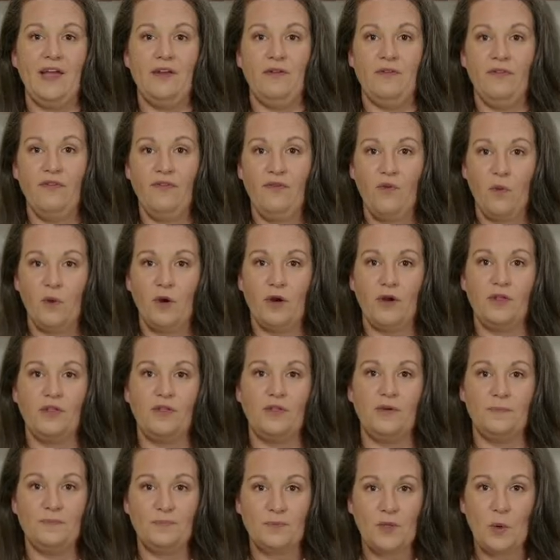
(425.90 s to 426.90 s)
forth
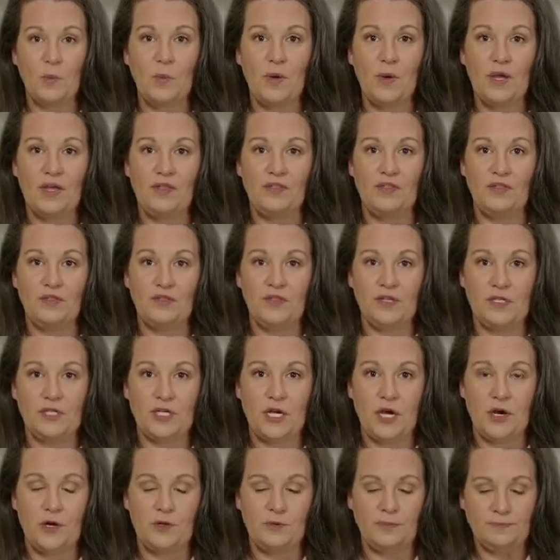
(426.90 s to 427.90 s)
with the
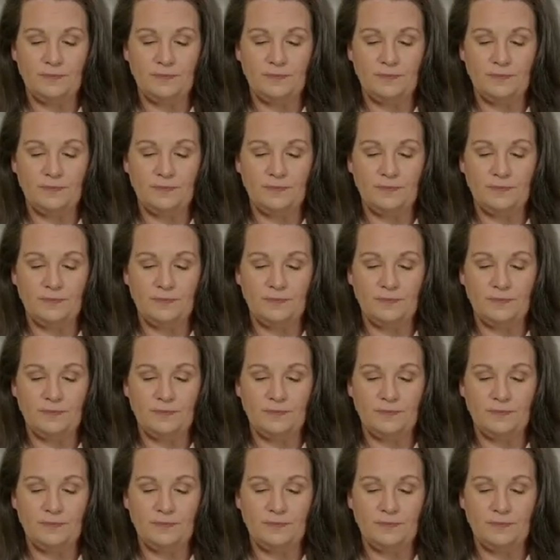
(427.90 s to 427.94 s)
dough.